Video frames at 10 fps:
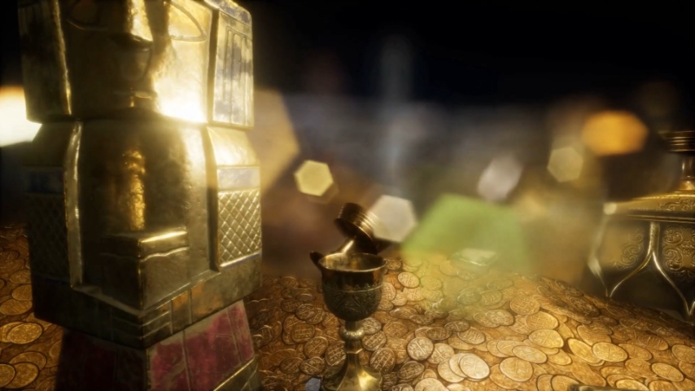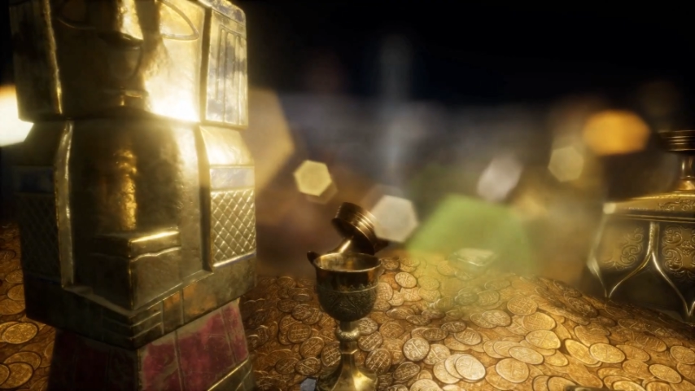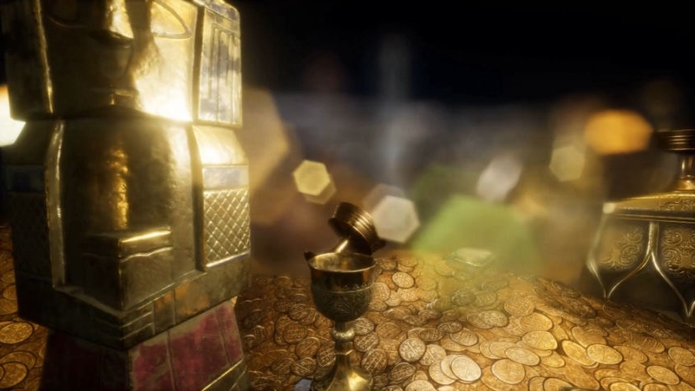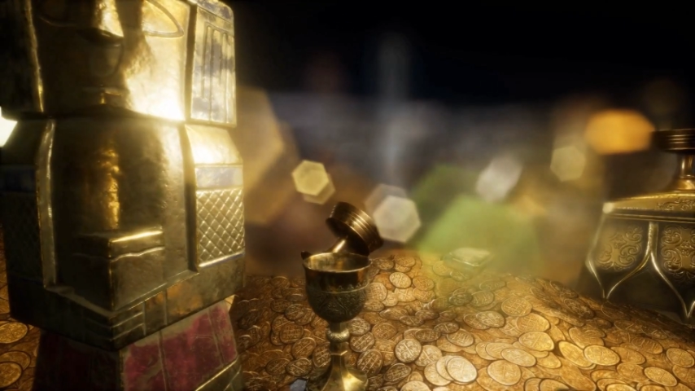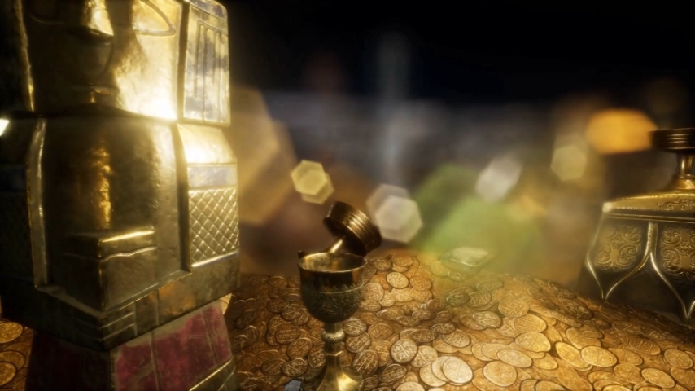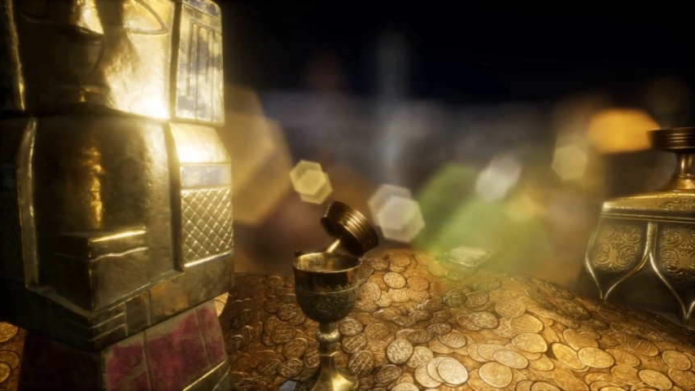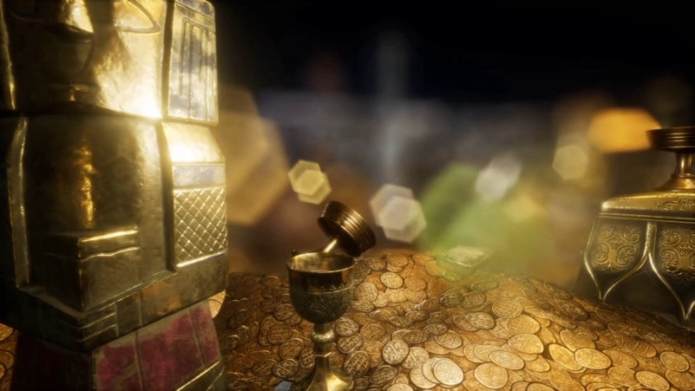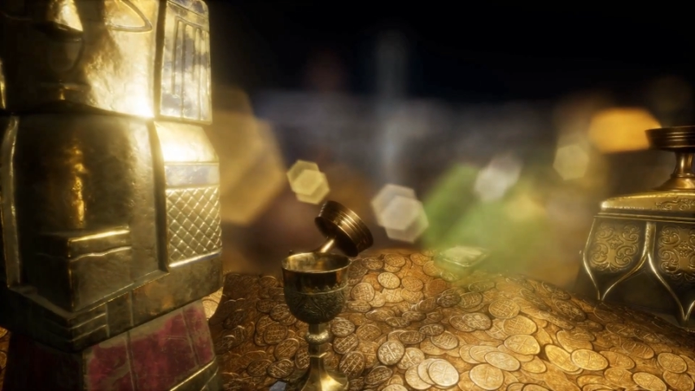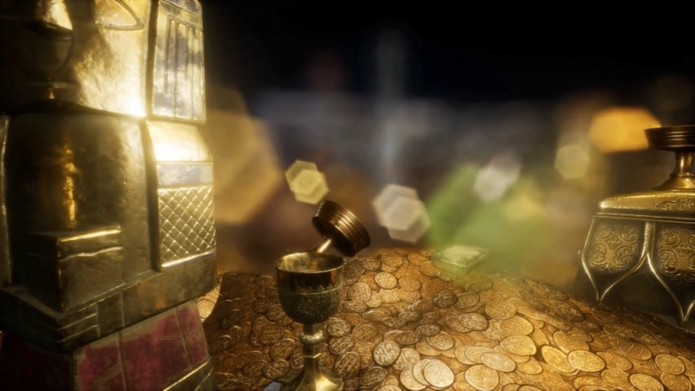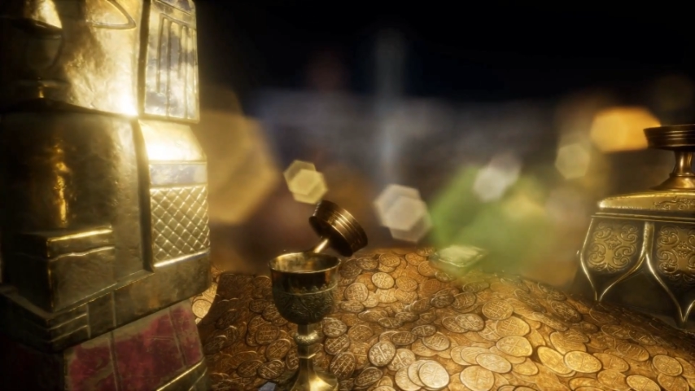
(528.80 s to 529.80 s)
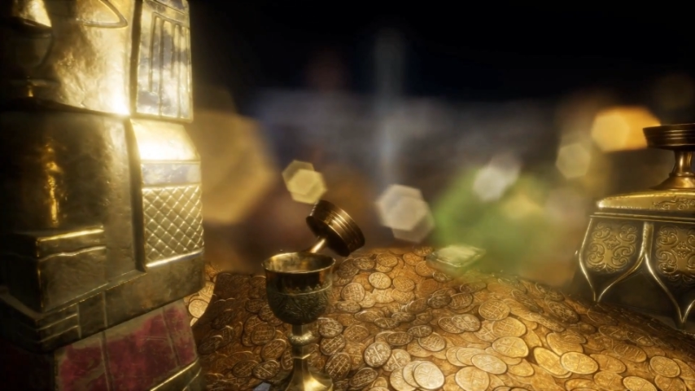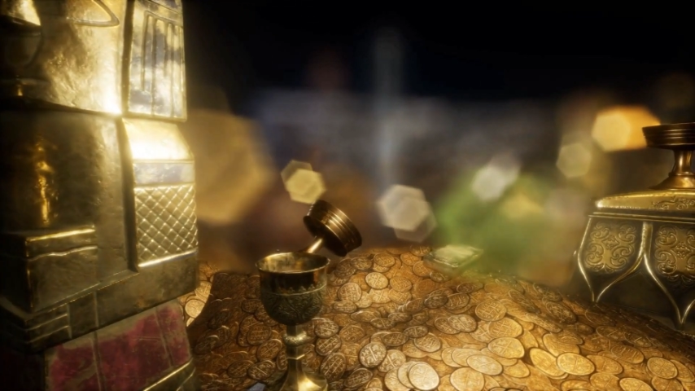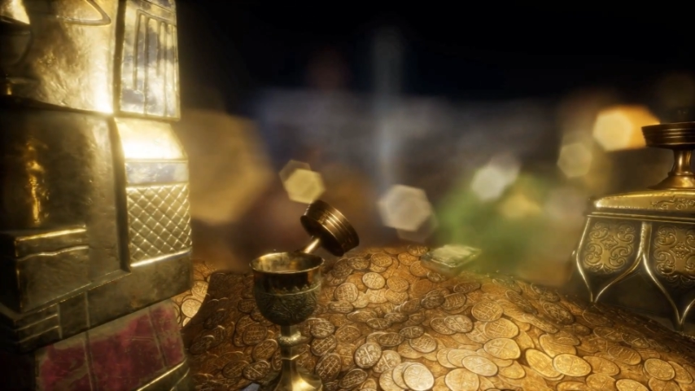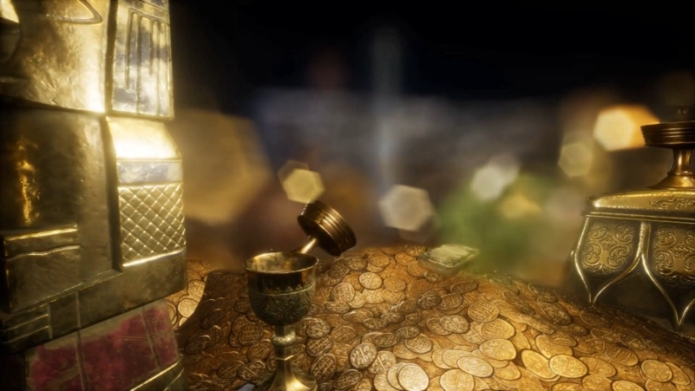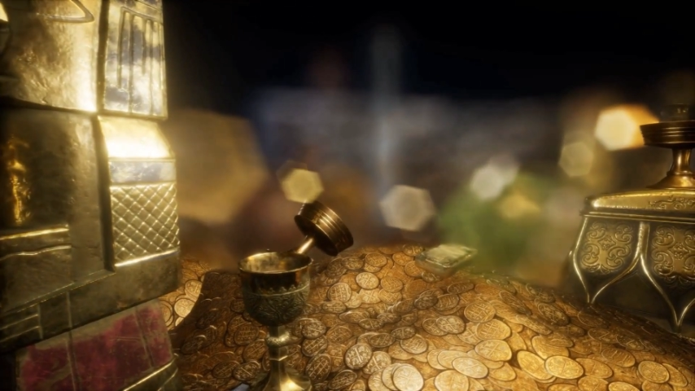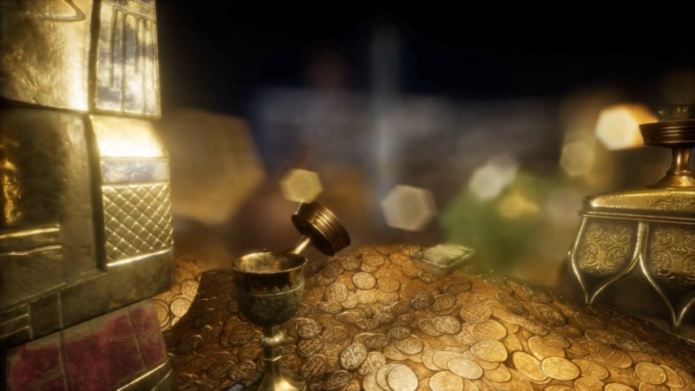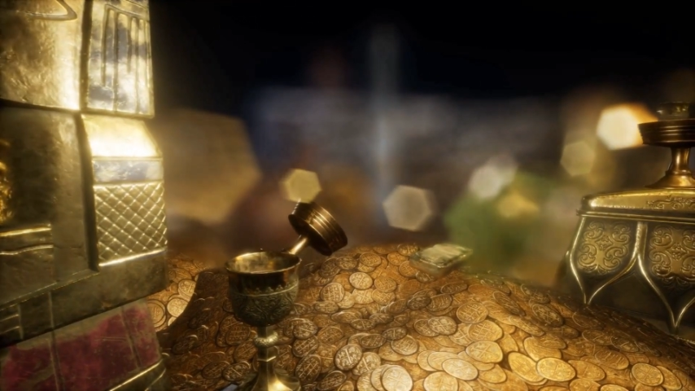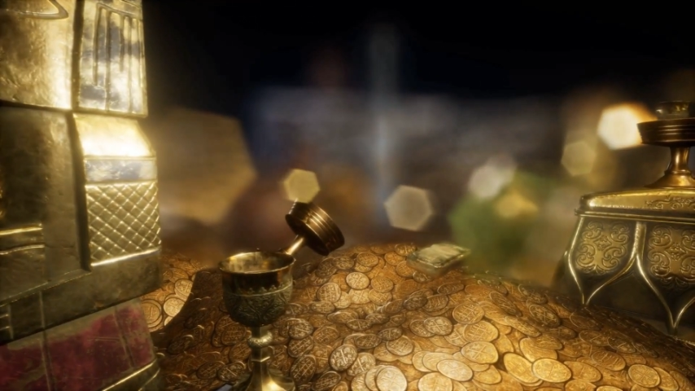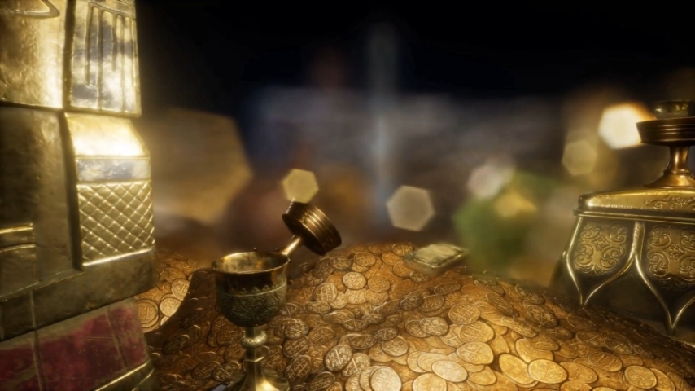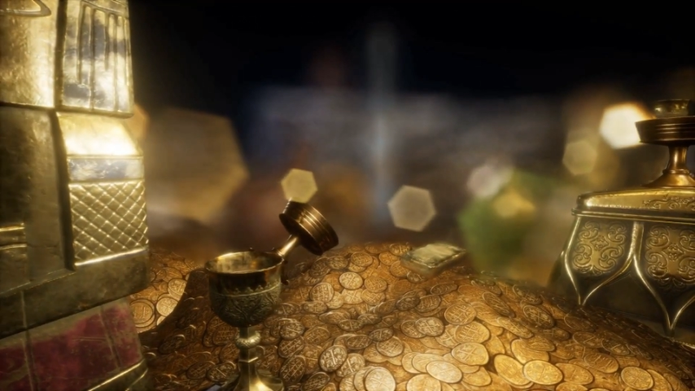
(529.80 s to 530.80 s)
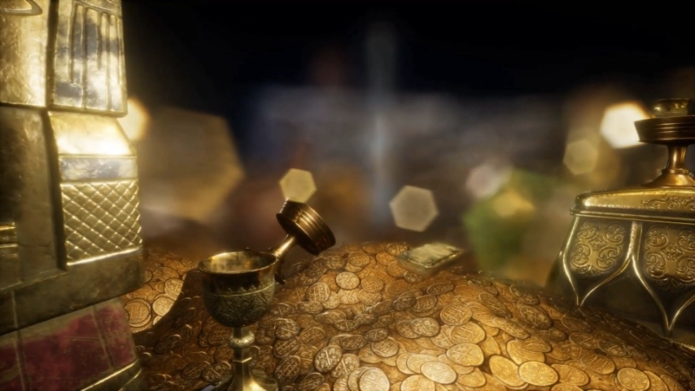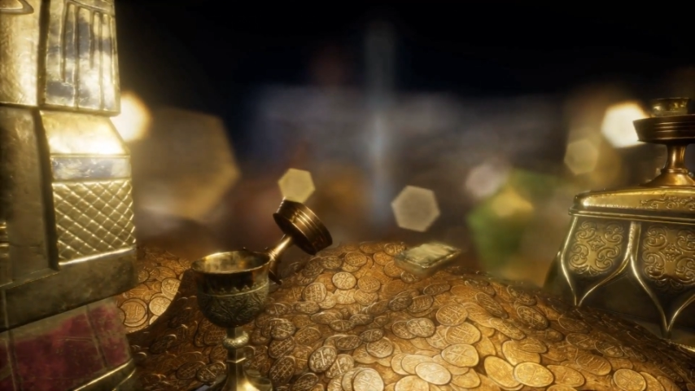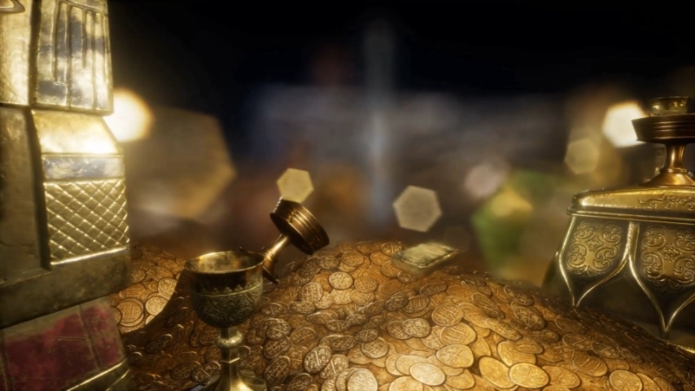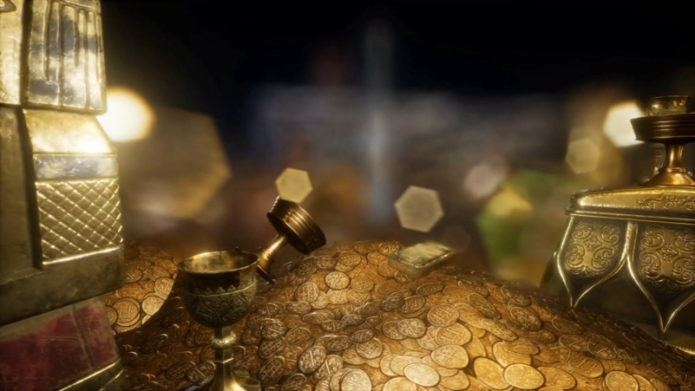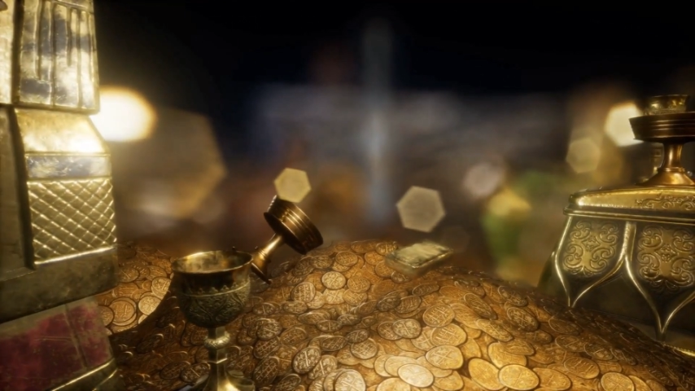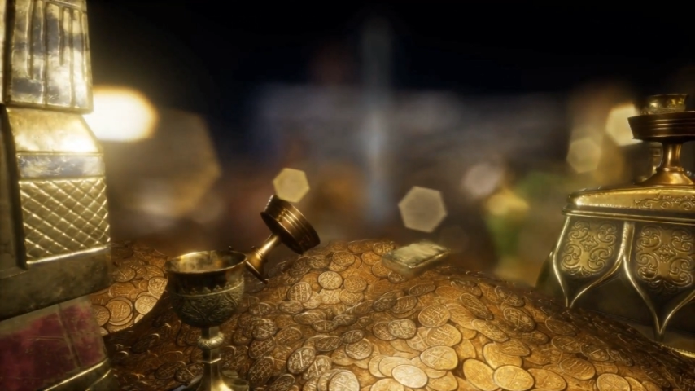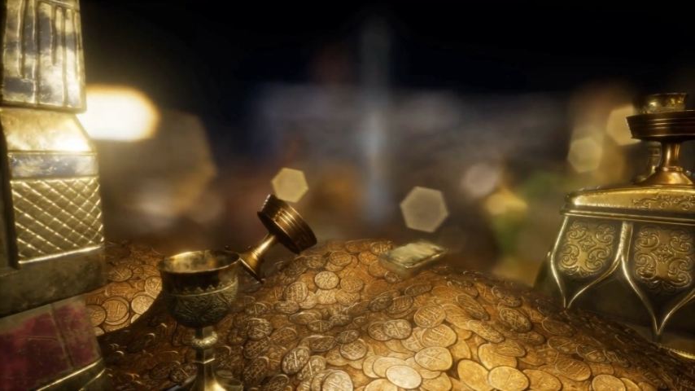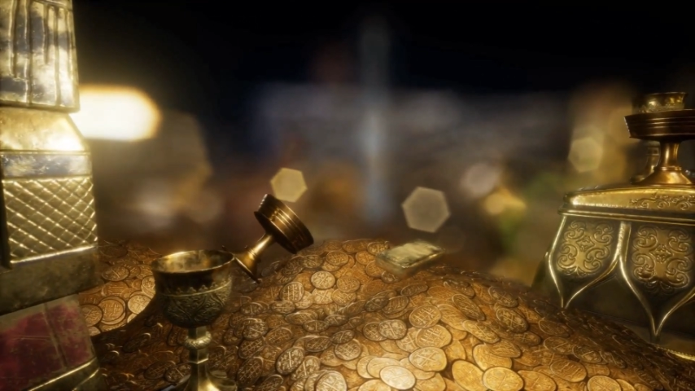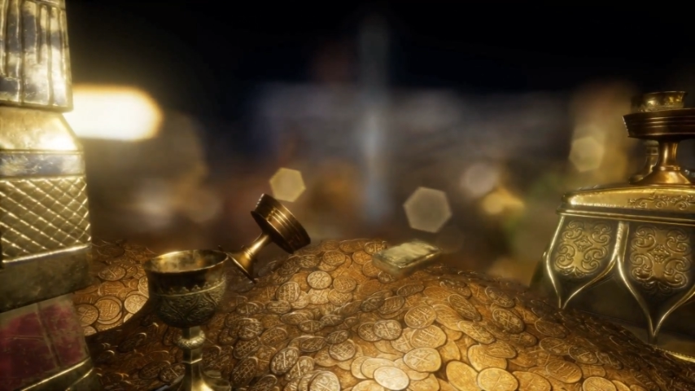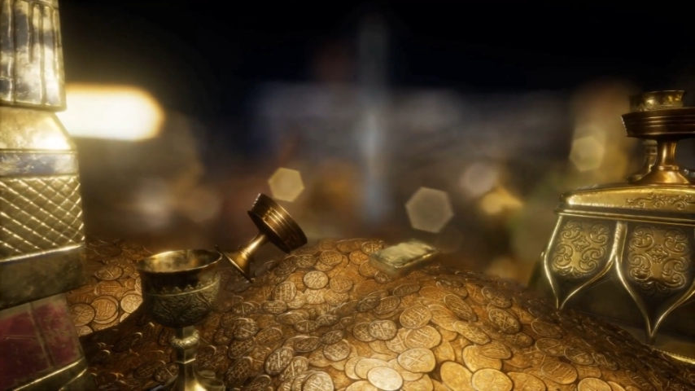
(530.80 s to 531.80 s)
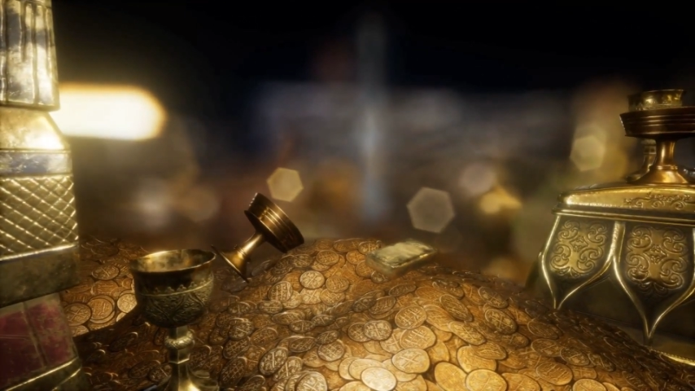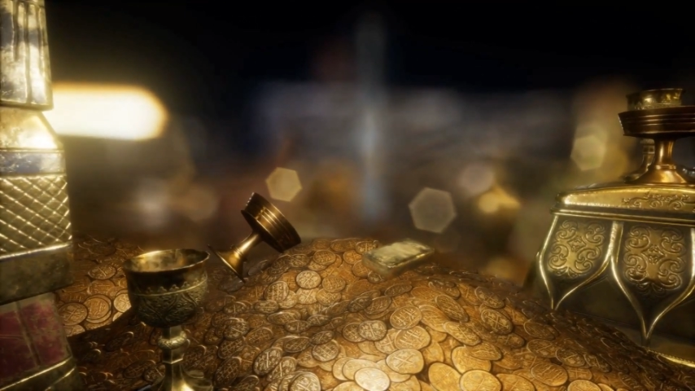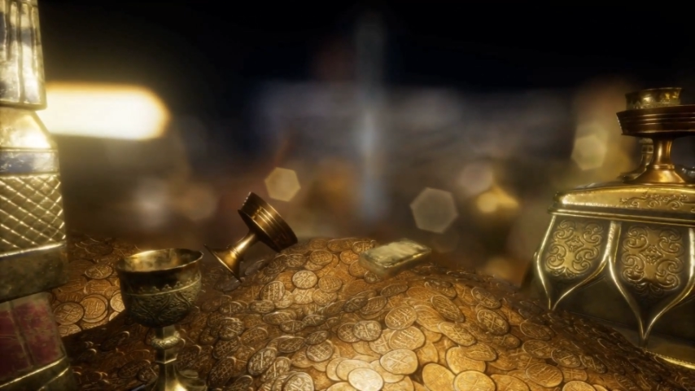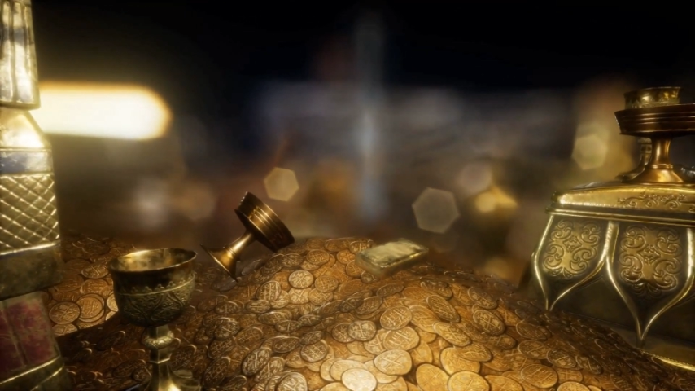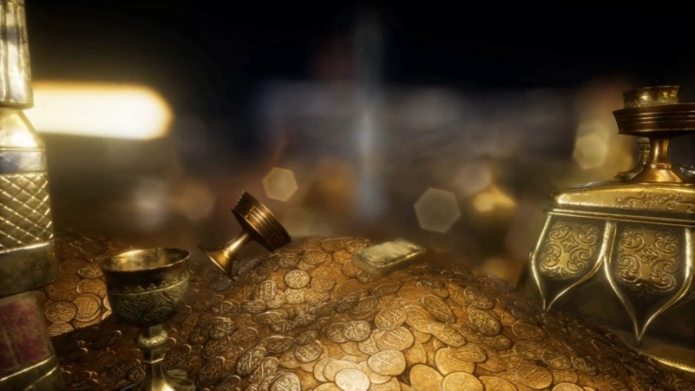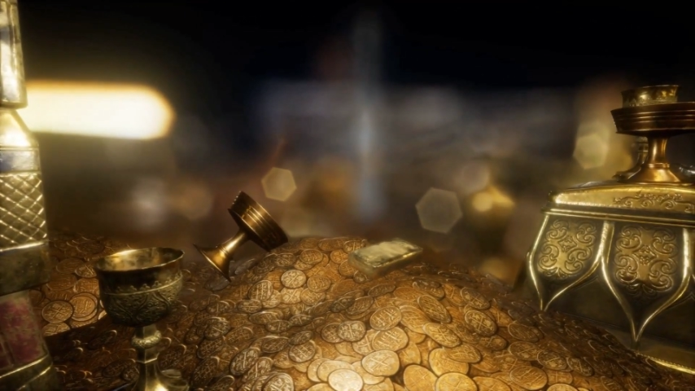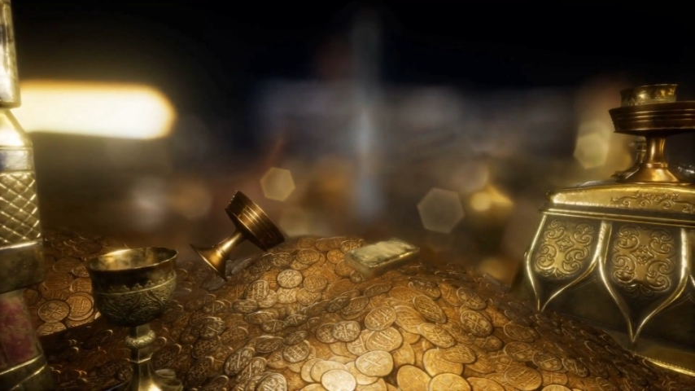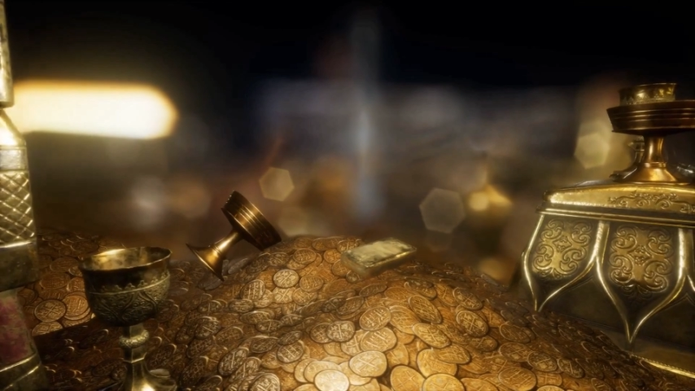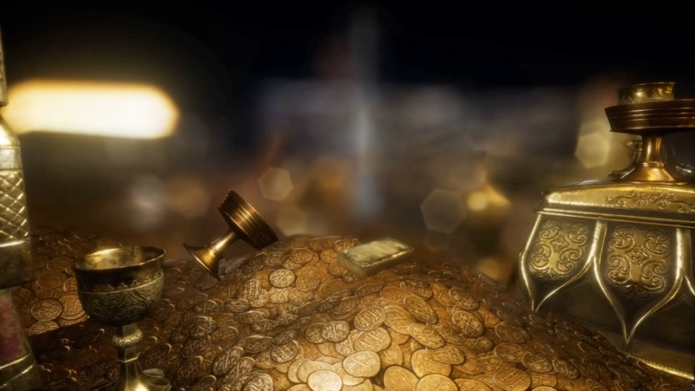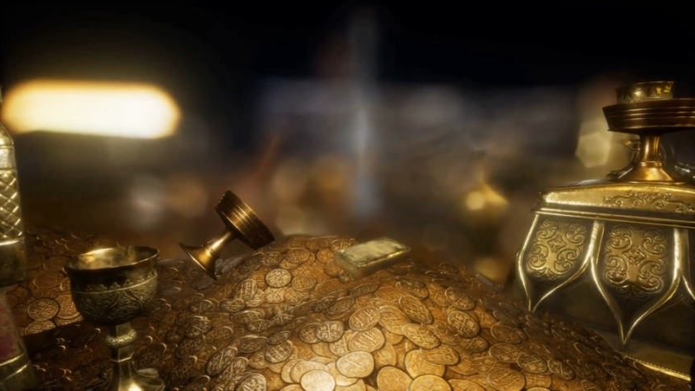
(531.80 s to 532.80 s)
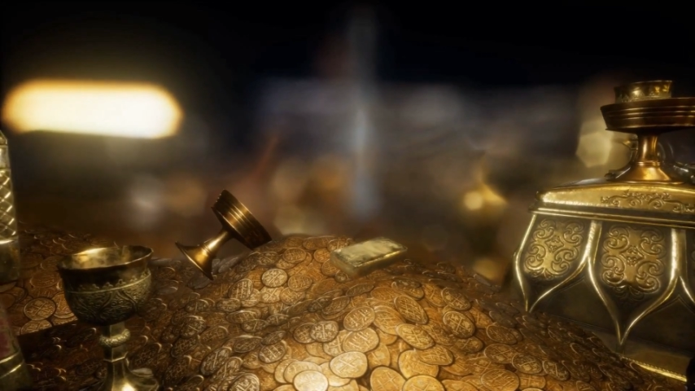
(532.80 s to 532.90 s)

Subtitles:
Nobody's mouth can be seen.